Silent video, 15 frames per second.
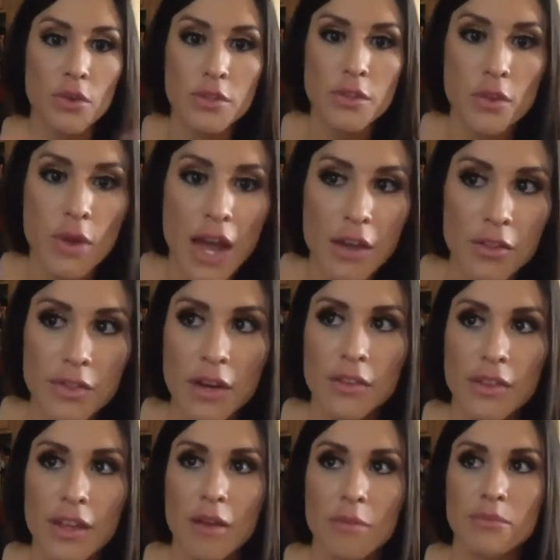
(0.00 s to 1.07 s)
of you out there
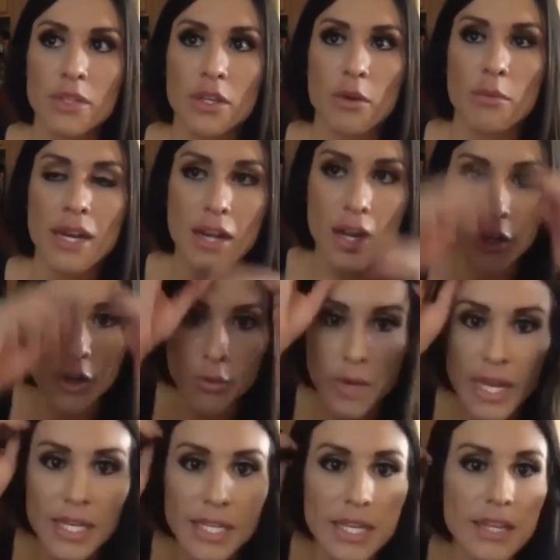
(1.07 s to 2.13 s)
that, you know, may not know
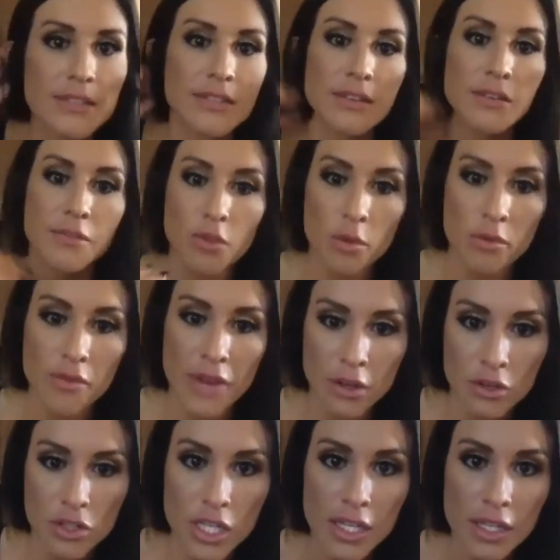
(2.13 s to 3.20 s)
Reiki, it's a form of energy
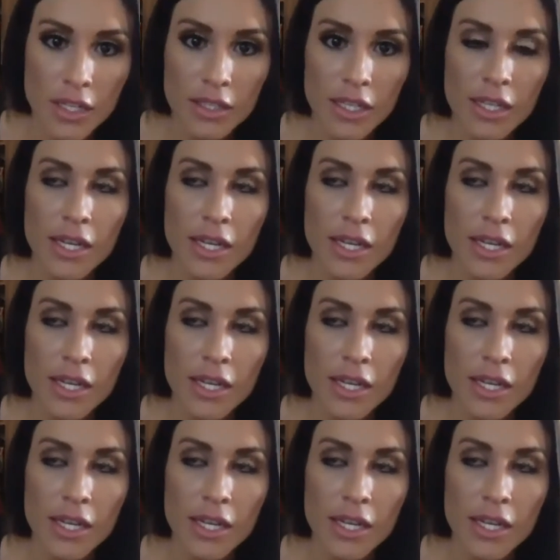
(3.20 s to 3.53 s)
healing.